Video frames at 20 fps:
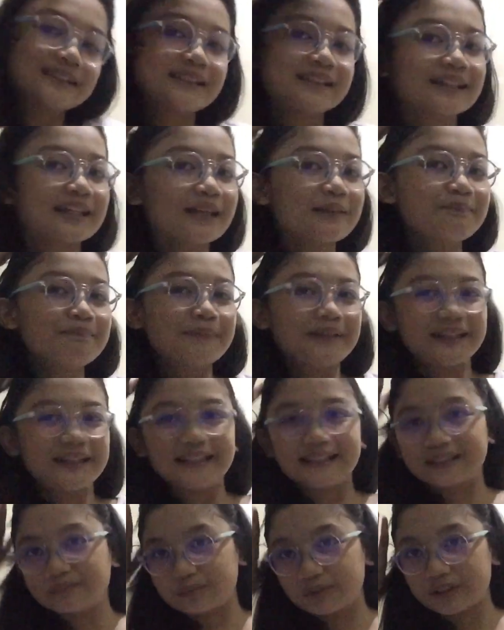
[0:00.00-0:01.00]
Look at
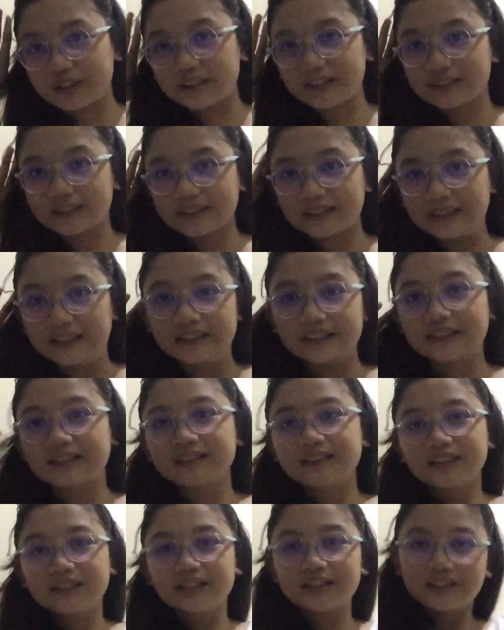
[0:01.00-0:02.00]
me, I'm wearing a
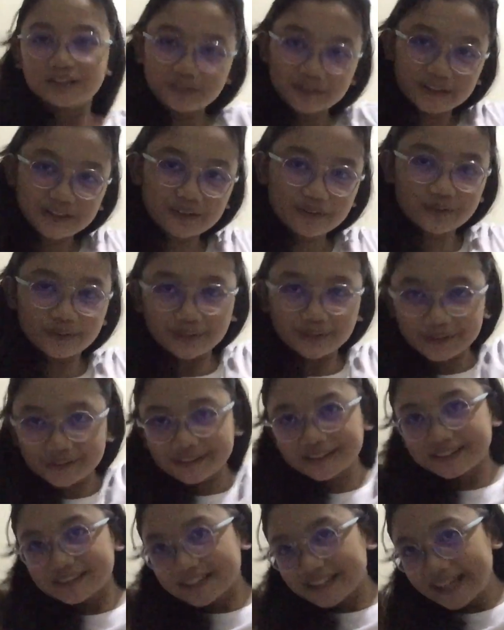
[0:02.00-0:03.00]

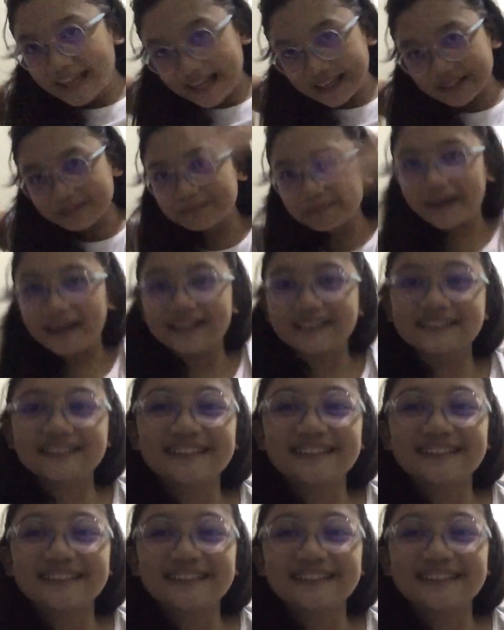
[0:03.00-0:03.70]
unicorn headband.